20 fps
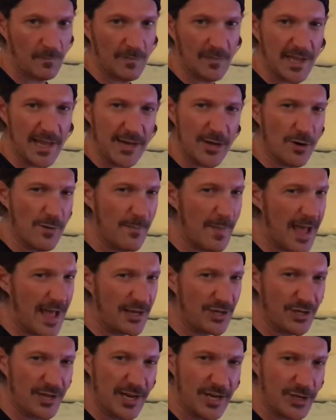Let your
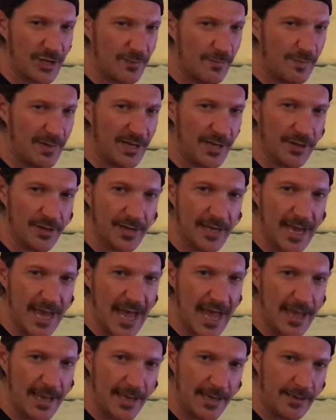imagination be your
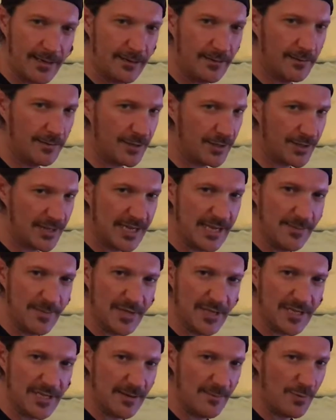guide. Just keep
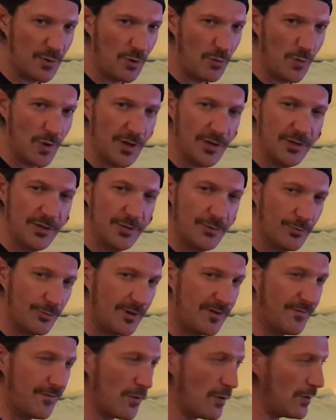it simple. 1, 2,
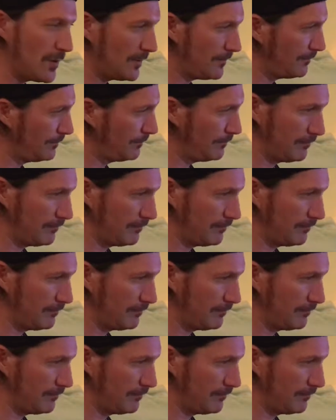3, 4.